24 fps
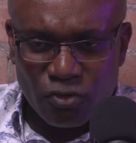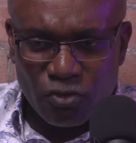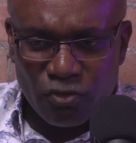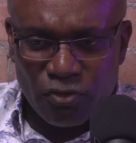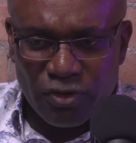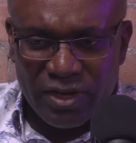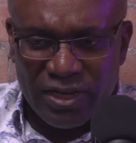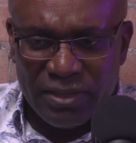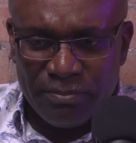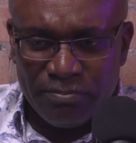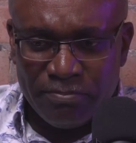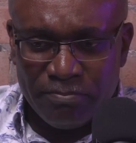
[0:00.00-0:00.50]

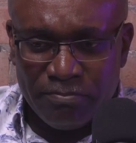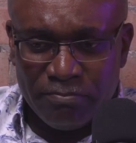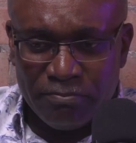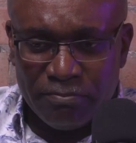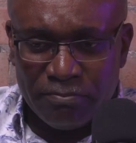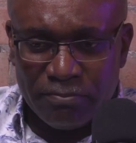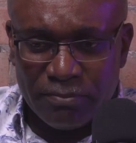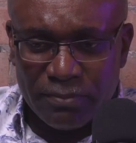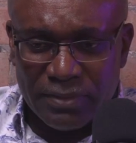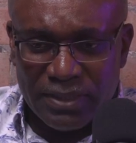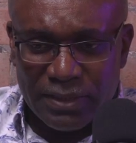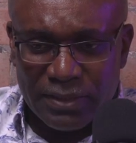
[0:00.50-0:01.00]

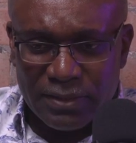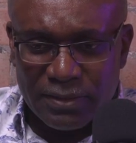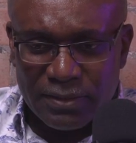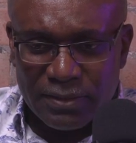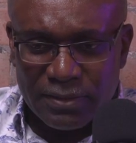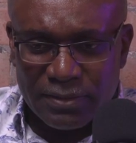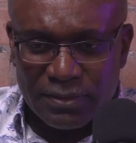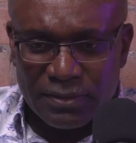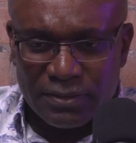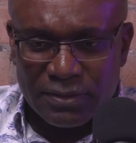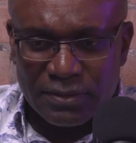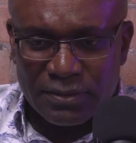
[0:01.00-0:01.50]
grim
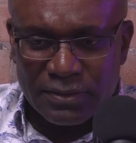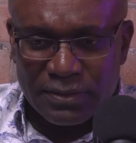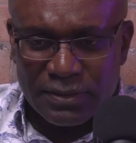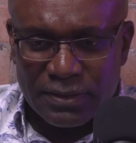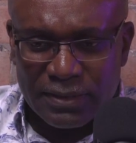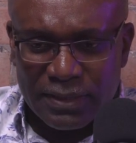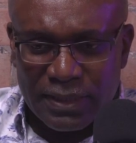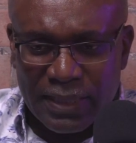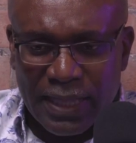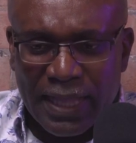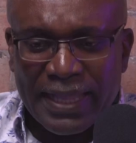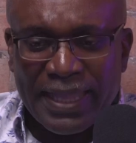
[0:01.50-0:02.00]

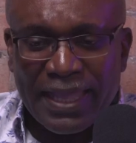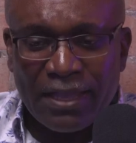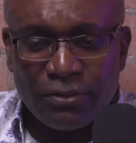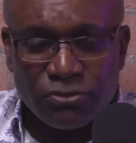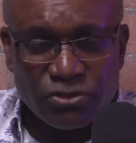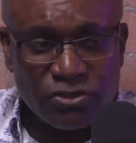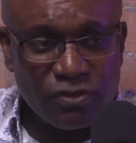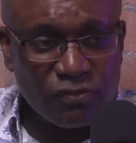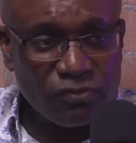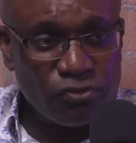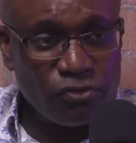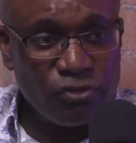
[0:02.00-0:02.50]

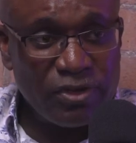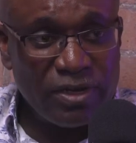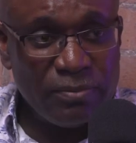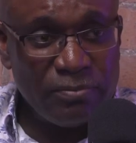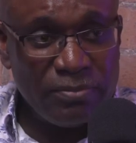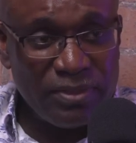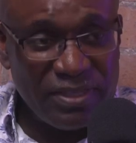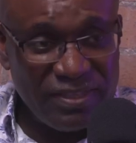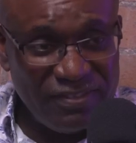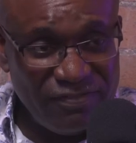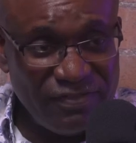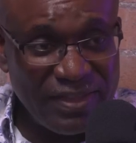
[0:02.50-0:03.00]
accounts of
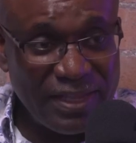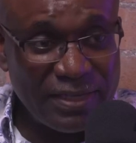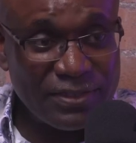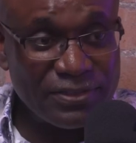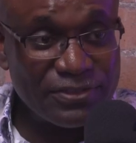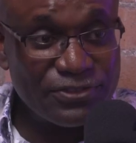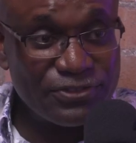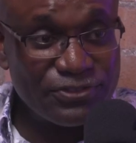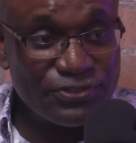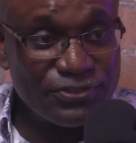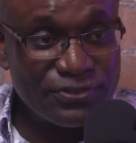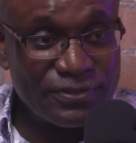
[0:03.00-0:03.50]
grim
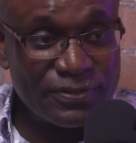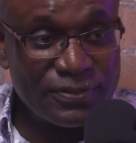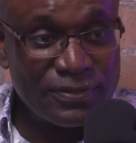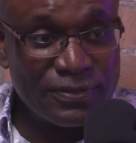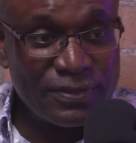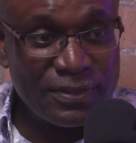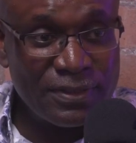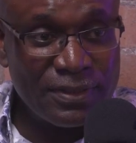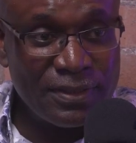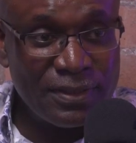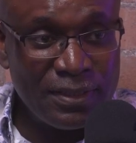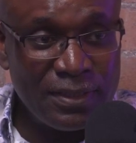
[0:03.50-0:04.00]
events
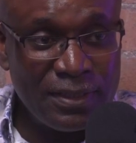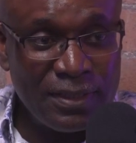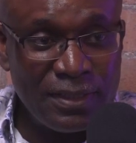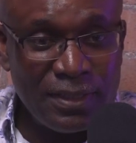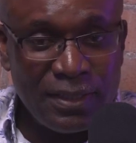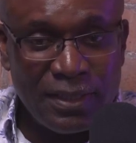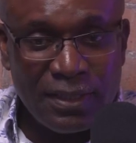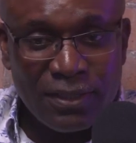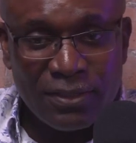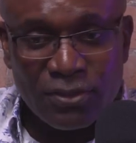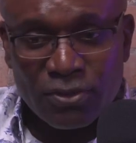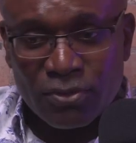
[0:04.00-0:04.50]

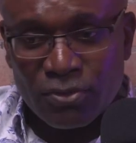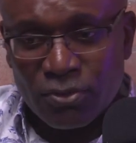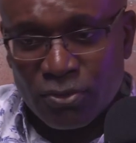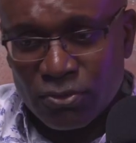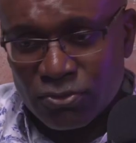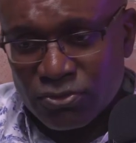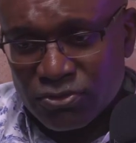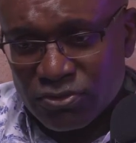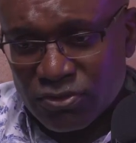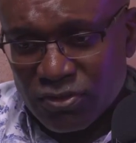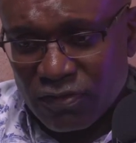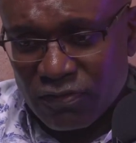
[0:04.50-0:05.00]
in the
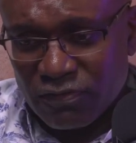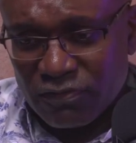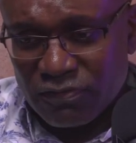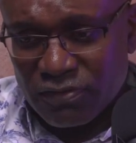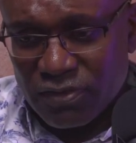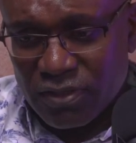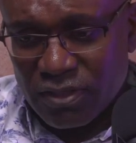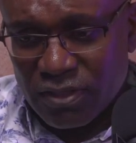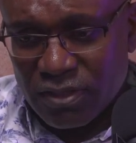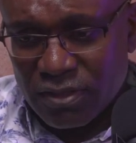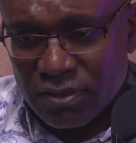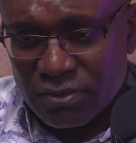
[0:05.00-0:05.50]
course of
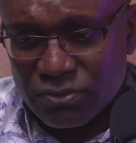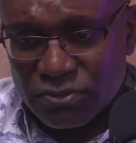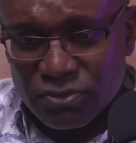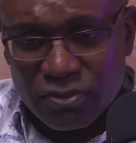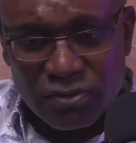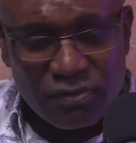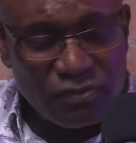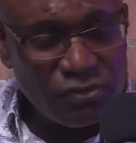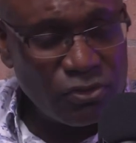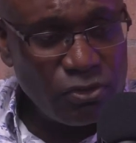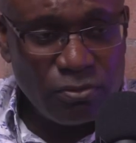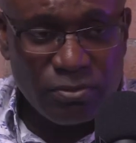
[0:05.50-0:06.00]
the
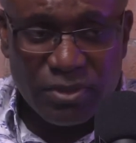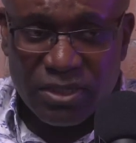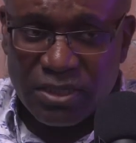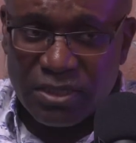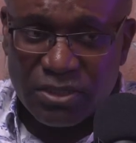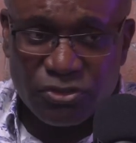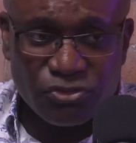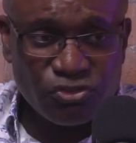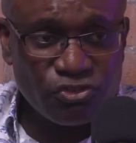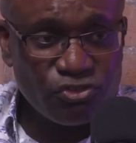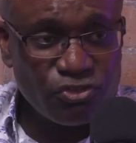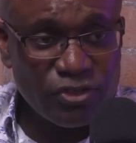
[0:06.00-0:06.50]
sort of human
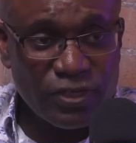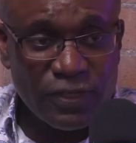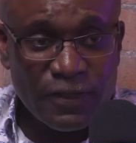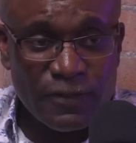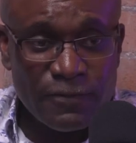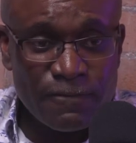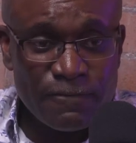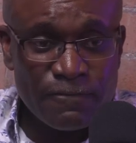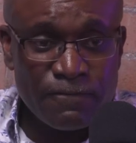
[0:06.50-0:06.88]
history.